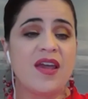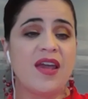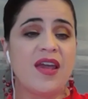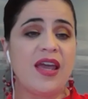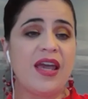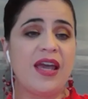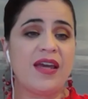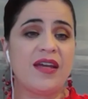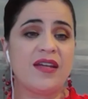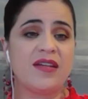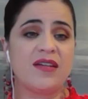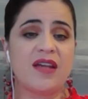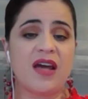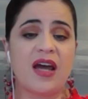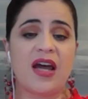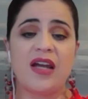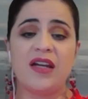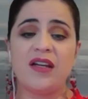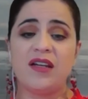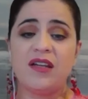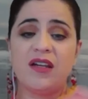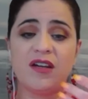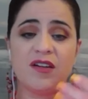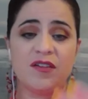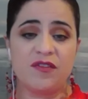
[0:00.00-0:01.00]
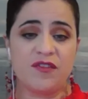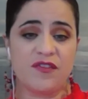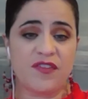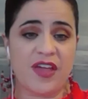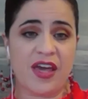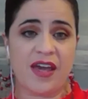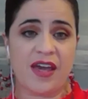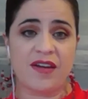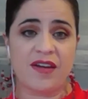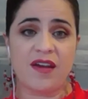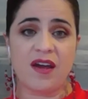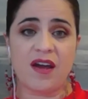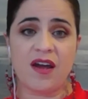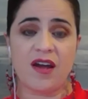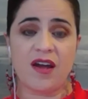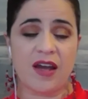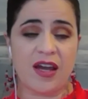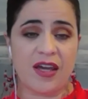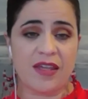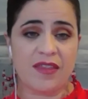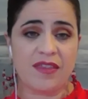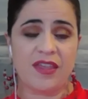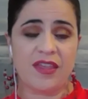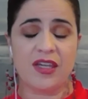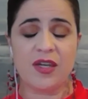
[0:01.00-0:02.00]
And I love that,
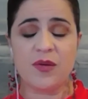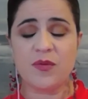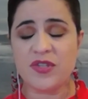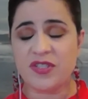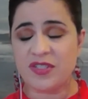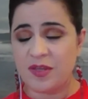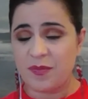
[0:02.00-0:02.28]
I think it was